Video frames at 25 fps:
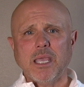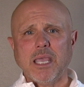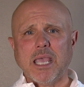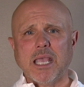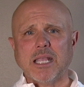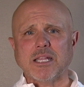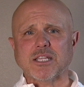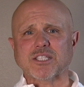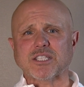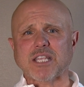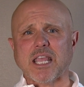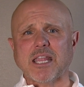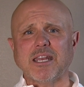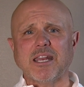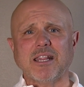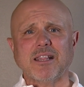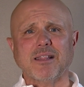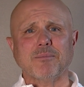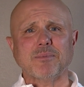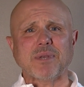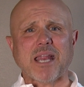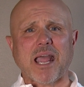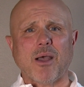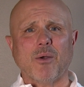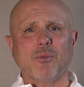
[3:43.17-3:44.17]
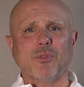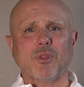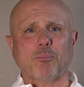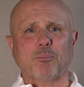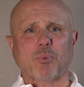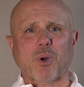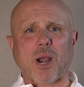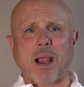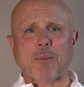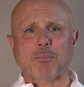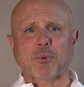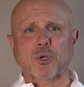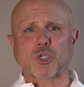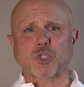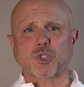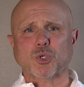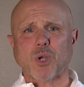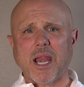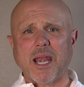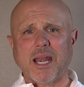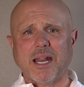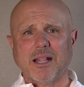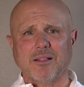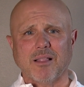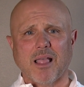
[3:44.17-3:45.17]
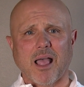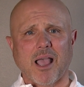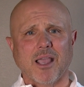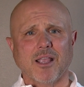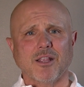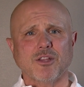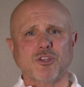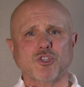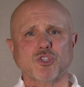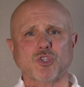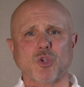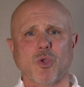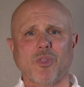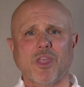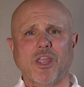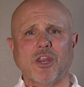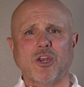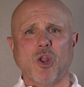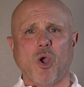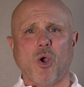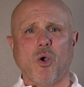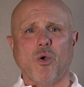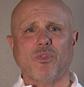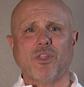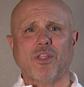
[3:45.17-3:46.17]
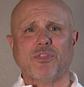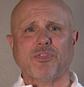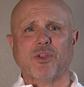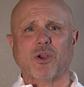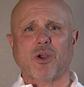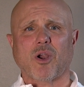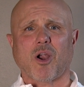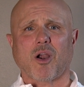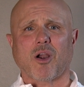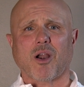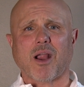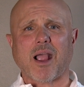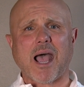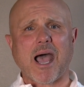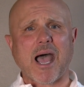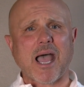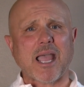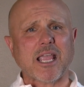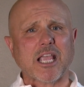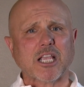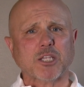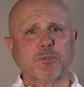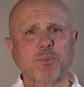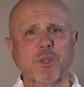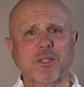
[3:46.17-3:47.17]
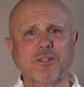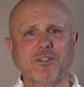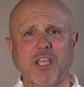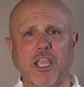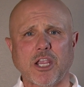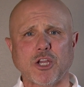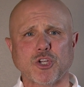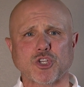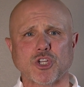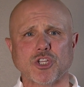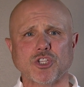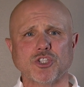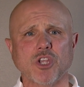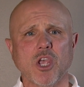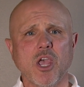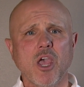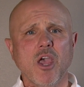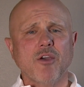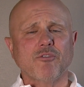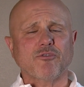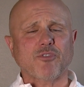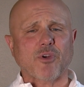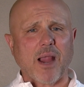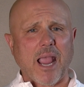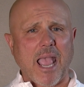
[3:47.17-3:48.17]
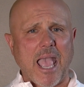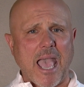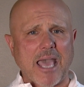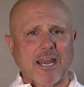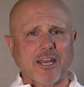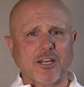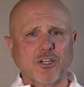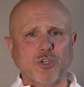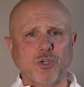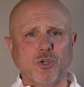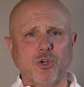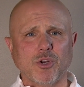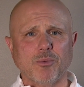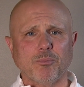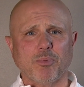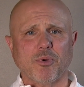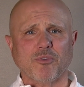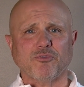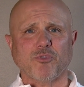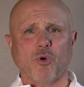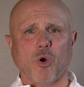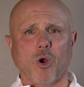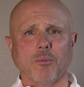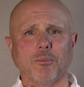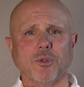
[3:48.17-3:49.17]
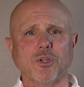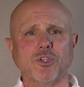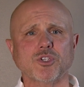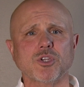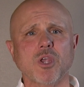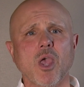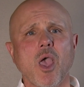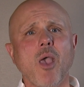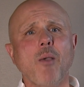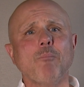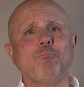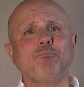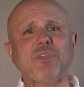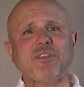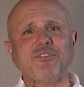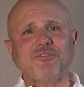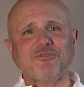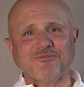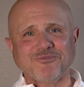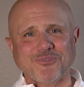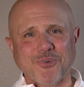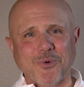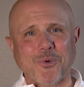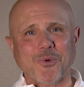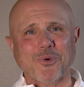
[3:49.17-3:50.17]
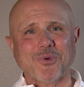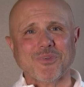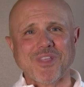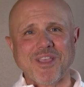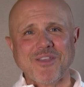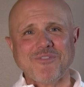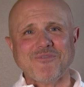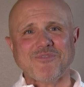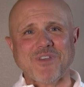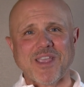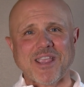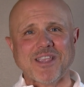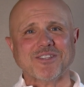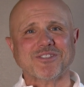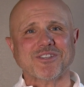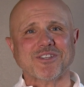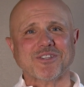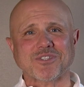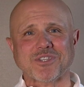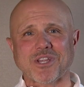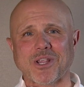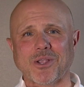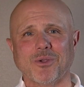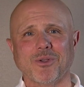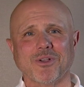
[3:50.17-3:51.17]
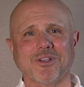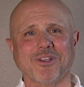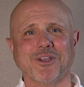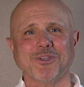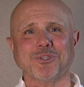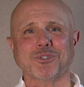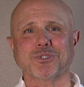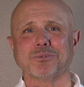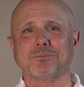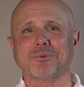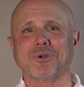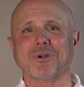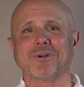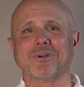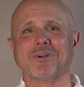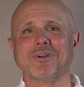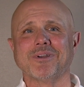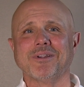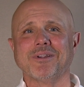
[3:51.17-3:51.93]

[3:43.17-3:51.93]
and sending them down the proper training lines so they know that there are high expectations for attitude and performance before they face a single customer.